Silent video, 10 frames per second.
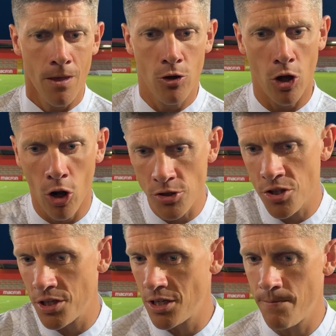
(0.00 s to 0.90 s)
got a lot to
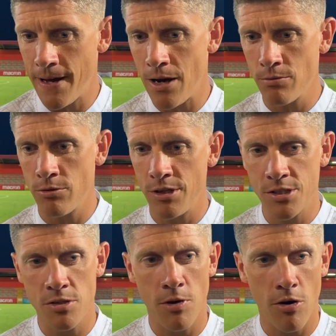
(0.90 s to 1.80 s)
think about. We're in
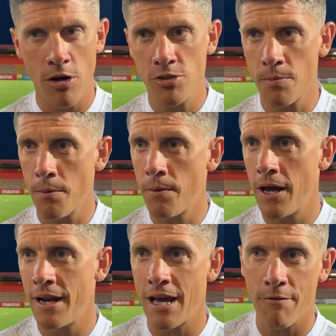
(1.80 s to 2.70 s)
tomorrow to
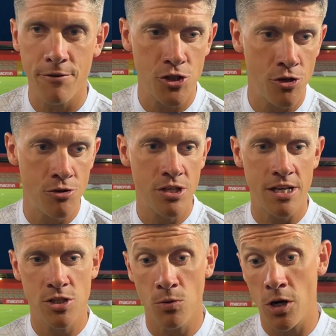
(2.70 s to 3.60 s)
prepare now for
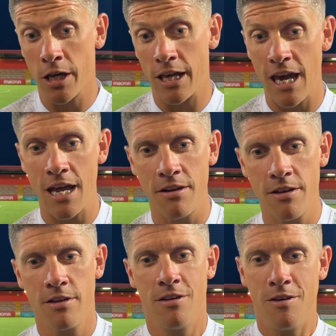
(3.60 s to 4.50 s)
Tuesday to work again
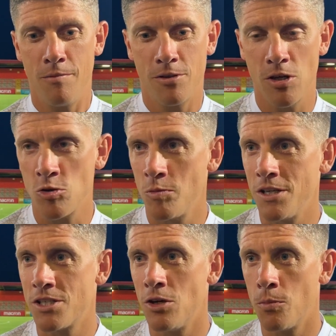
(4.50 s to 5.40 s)
because ultimately
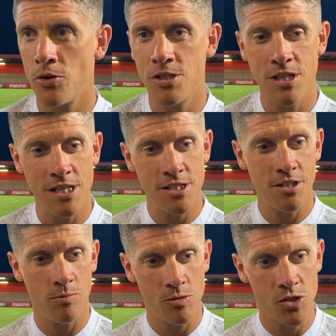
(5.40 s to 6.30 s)
it's still
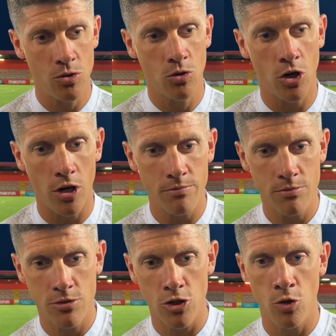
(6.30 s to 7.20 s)
pre-season and we've still got
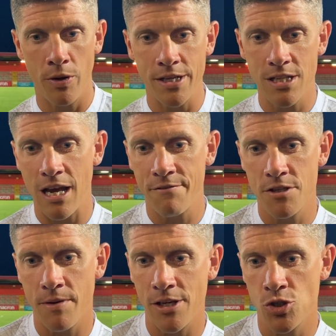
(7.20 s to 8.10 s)
two weeks left
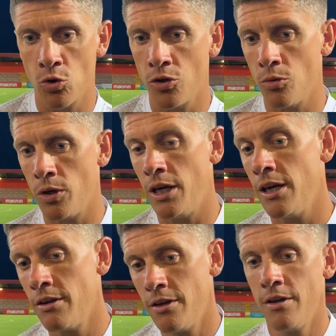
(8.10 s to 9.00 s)
to make sure that we're